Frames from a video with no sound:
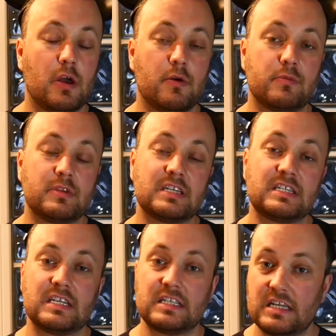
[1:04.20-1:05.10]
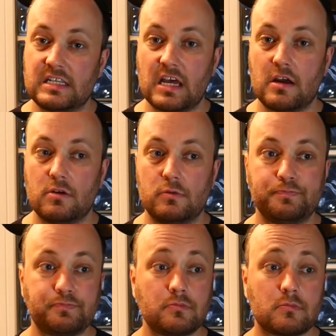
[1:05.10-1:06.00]
Disneyindetail,
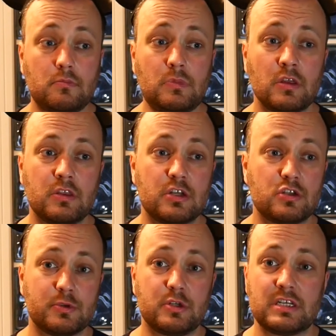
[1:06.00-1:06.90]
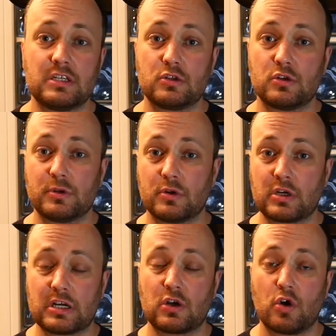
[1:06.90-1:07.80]
the WDW
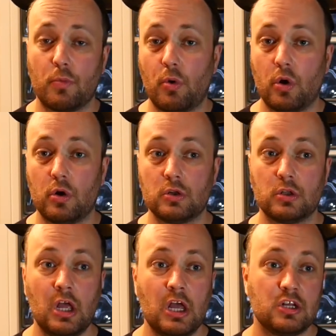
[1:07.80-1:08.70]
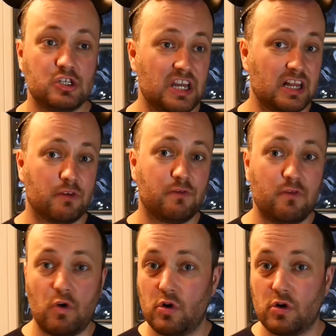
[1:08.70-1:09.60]
Couple,
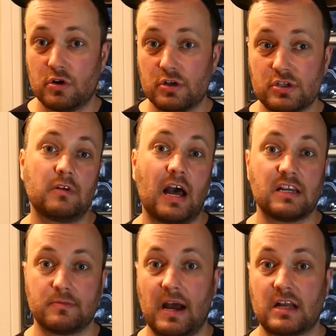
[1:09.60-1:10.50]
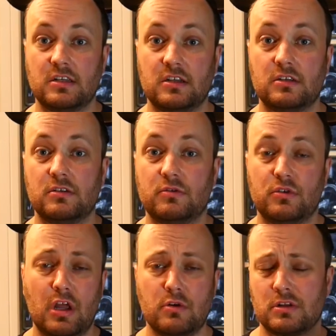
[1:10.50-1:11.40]
JenLefforge, Adam Hattan,
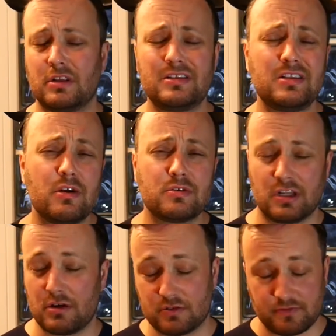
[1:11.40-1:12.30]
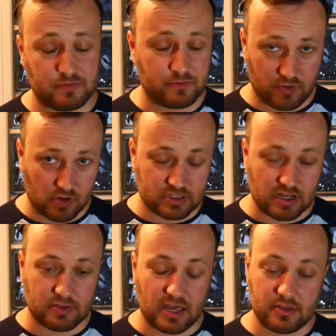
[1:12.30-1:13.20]
there's loads and loads of vloggers
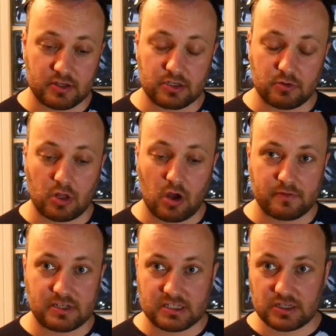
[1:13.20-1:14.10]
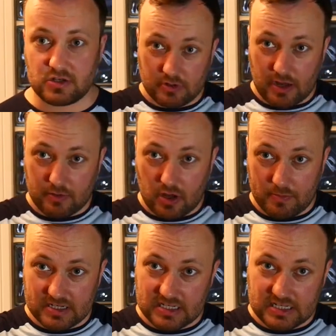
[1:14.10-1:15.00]
out there that do a lot of Disney stuff. I've got
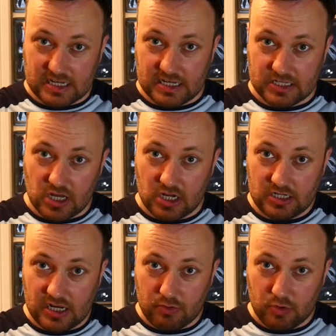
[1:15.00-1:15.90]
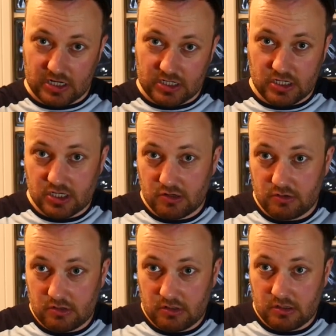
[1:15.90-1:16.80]
my Disney ears on and I wanted to do